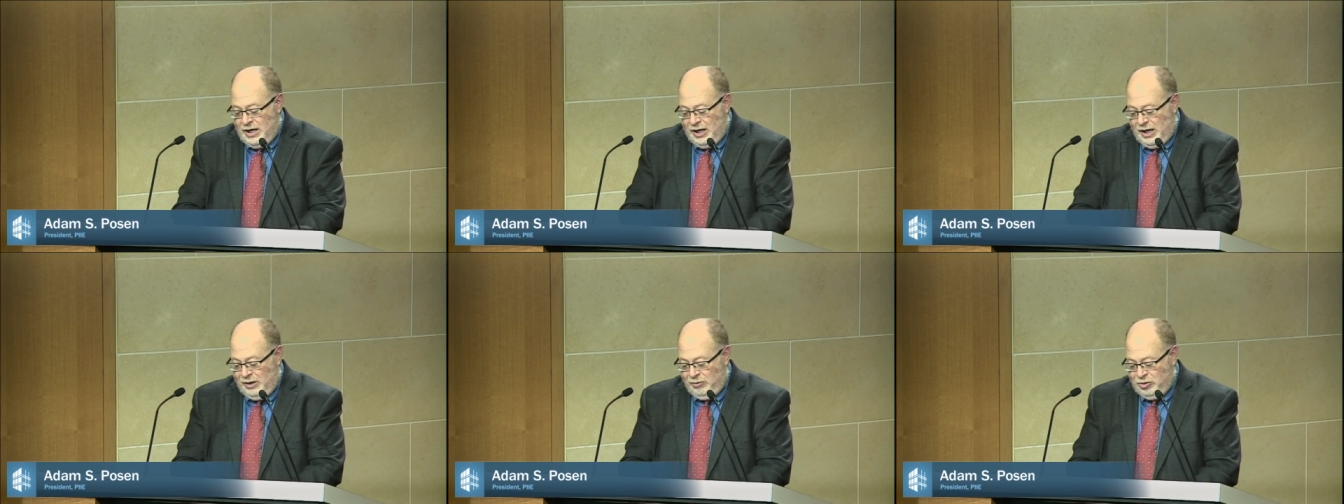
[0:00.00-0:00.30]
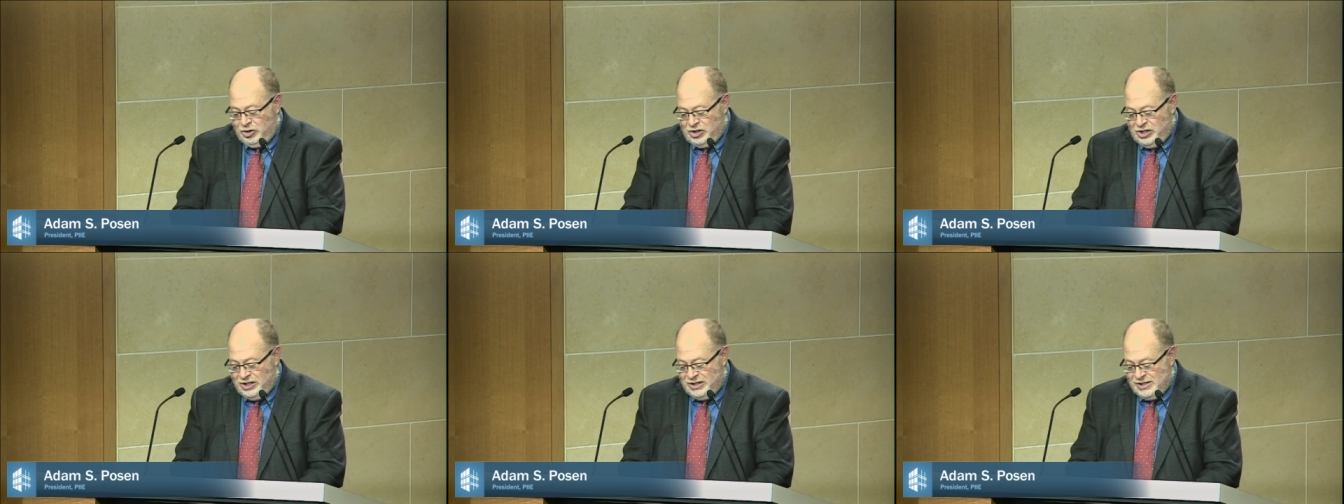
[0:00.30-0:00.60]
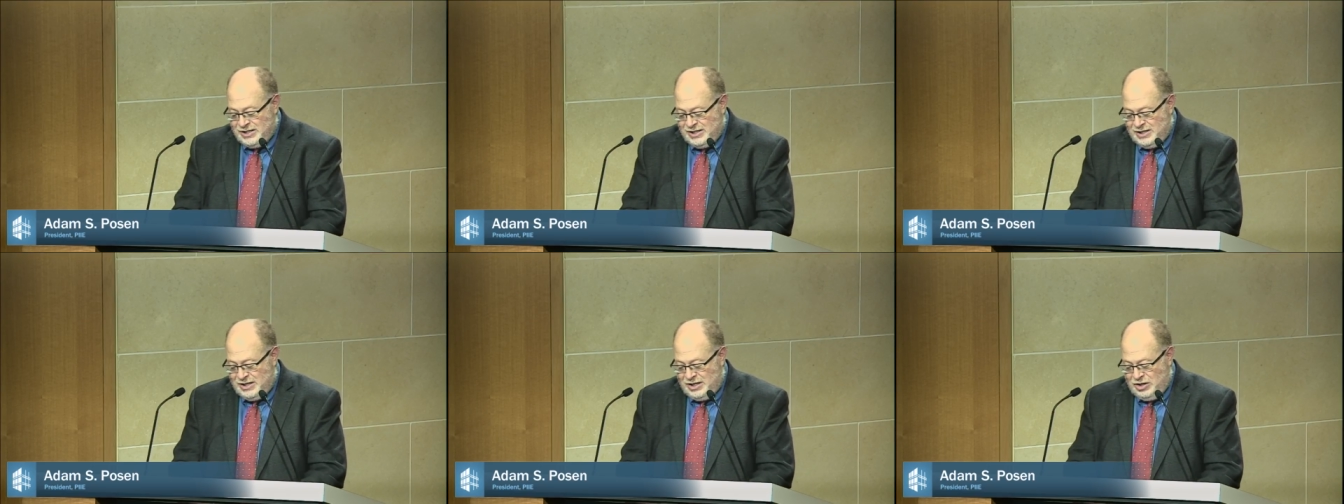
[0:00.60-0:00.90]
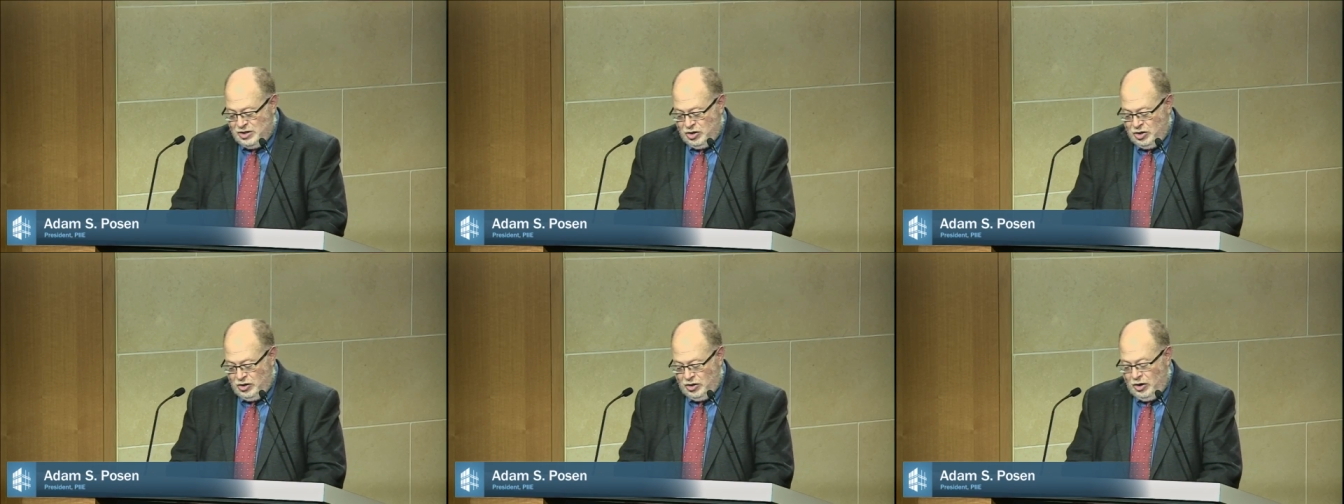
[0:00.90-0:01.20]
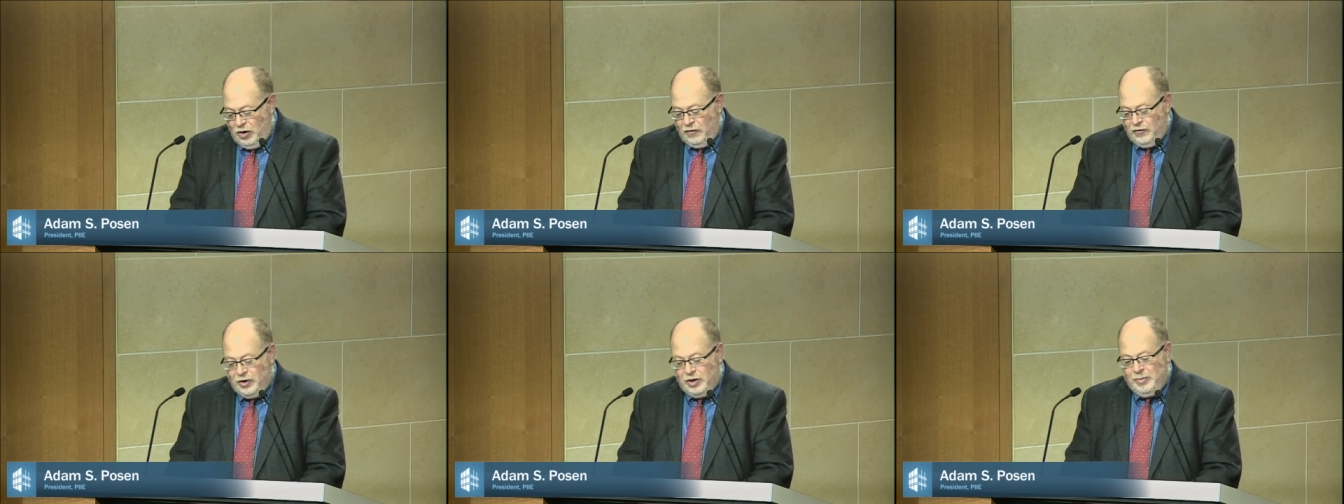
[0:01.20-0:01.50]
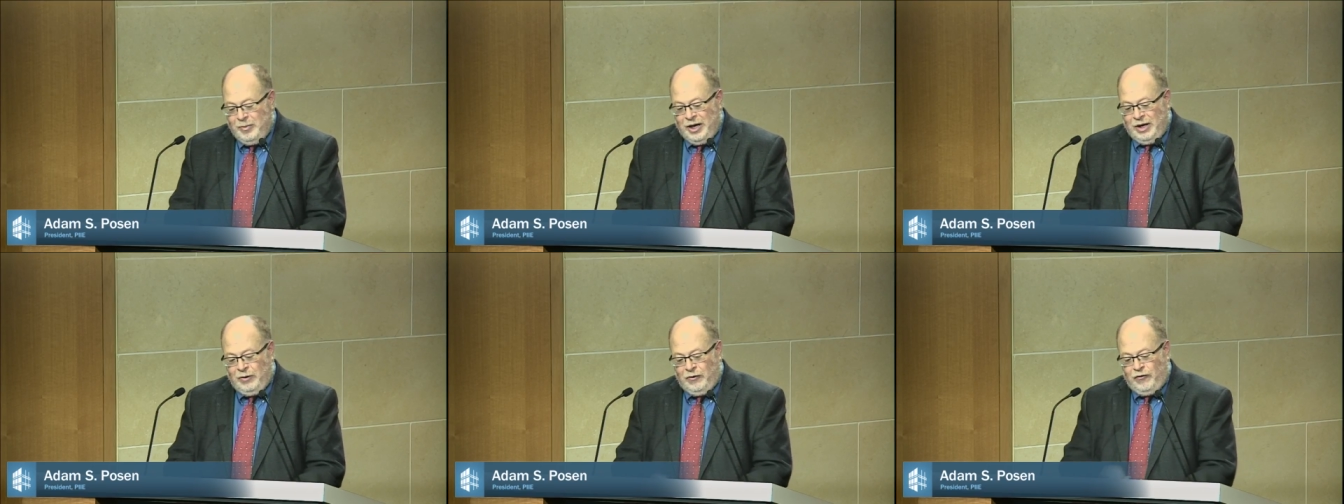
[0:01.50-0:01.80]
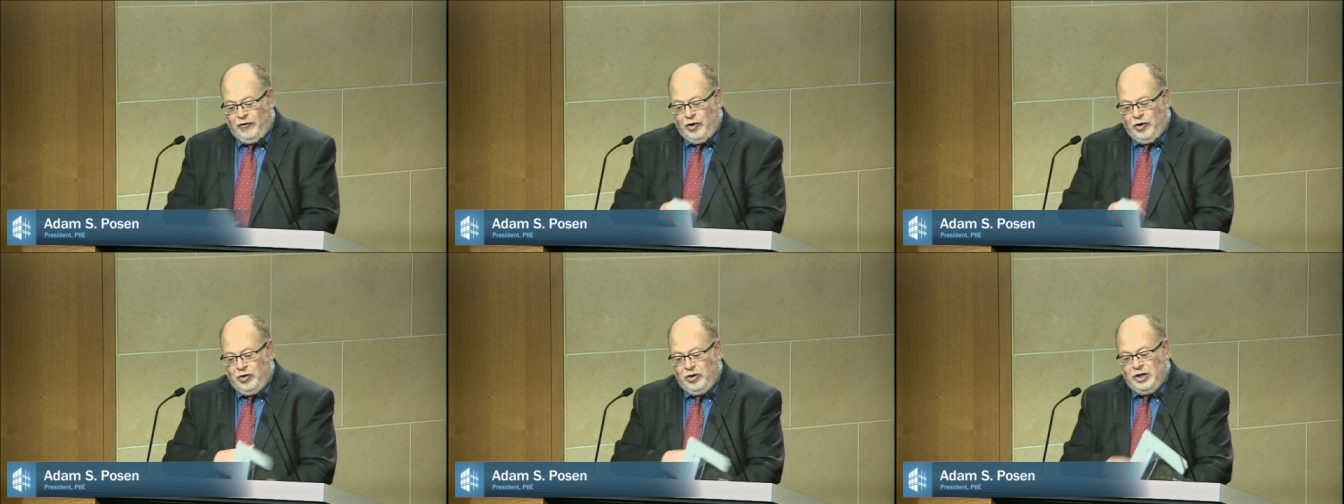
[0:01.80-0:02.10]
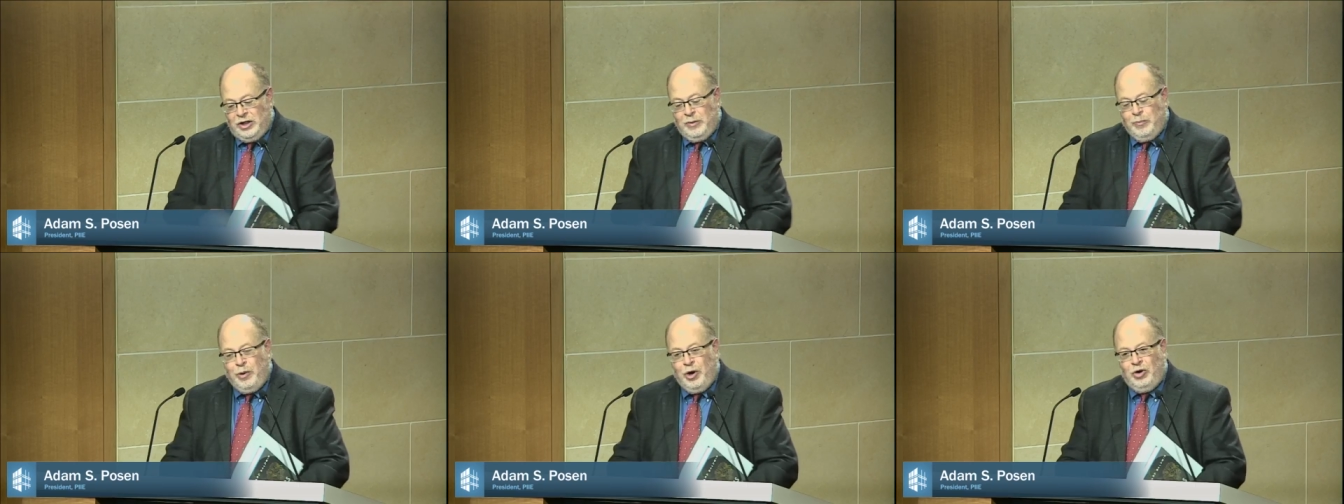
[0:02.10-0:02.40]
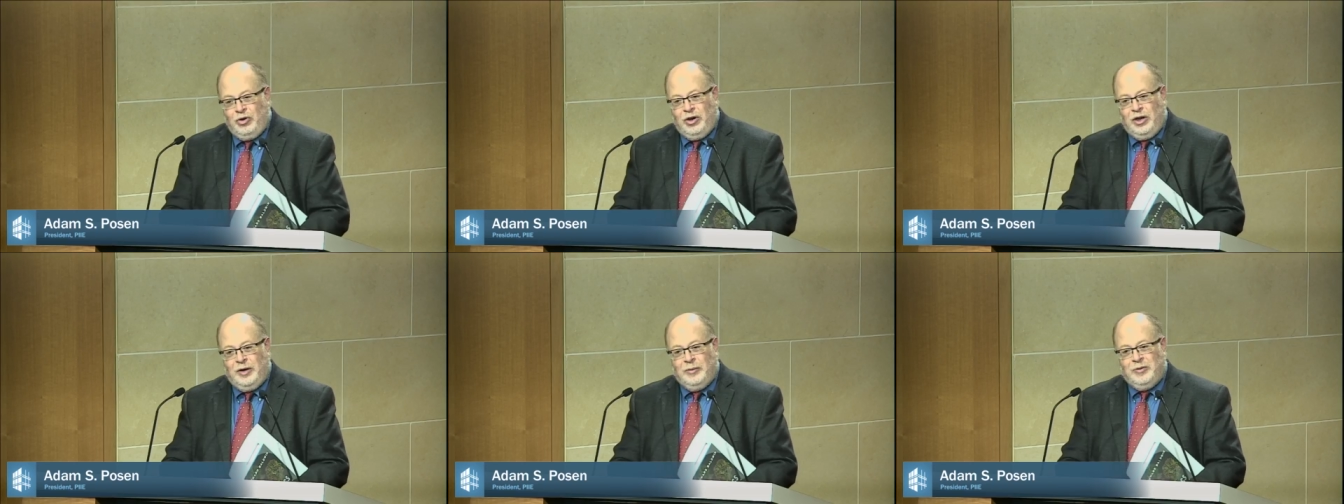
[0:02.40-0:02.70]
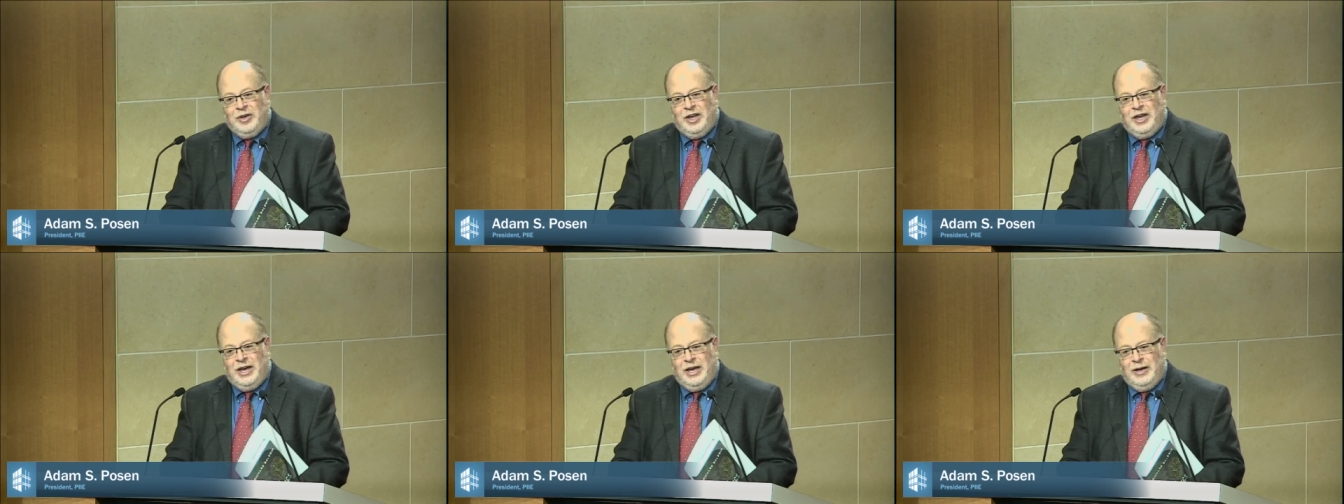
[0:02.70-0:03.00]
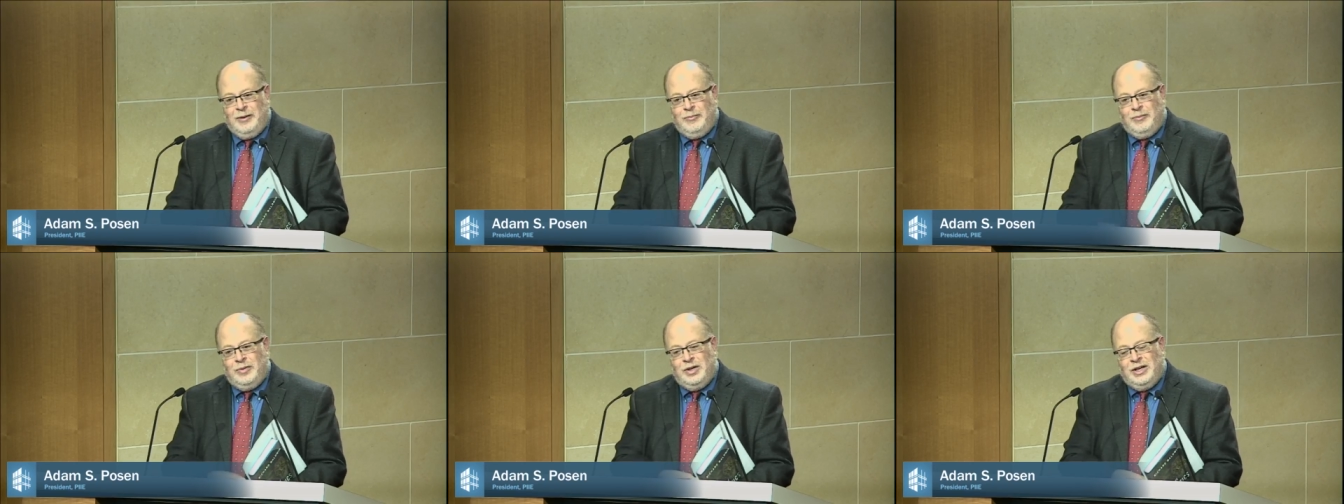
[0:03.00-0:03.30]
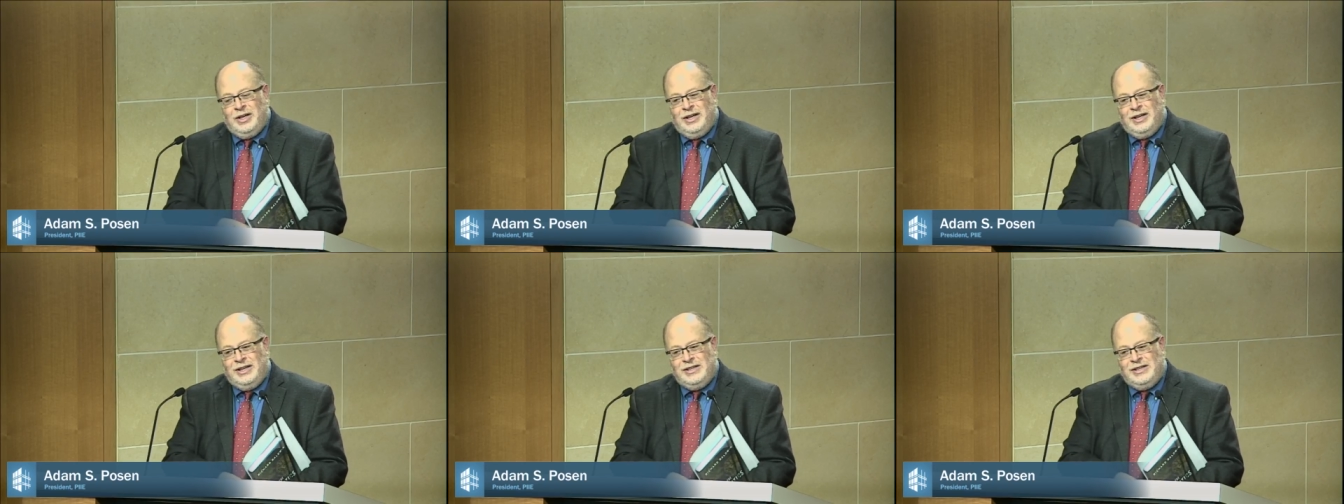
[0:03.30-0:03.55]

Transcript: I will just turn over the microphone and the podium to him